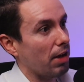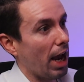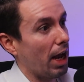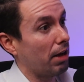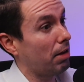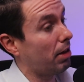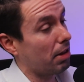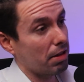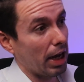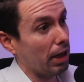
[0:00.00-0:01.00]
and
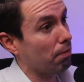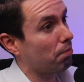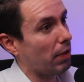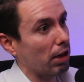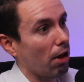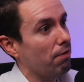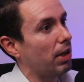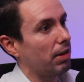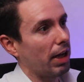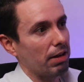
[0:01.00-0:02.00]
they loved
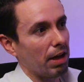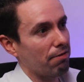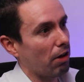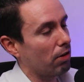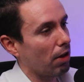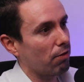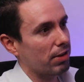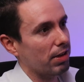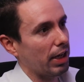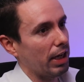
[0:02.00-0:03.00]
it. They fell in love
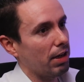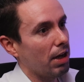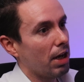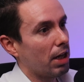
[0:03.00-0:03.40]
with Seguin.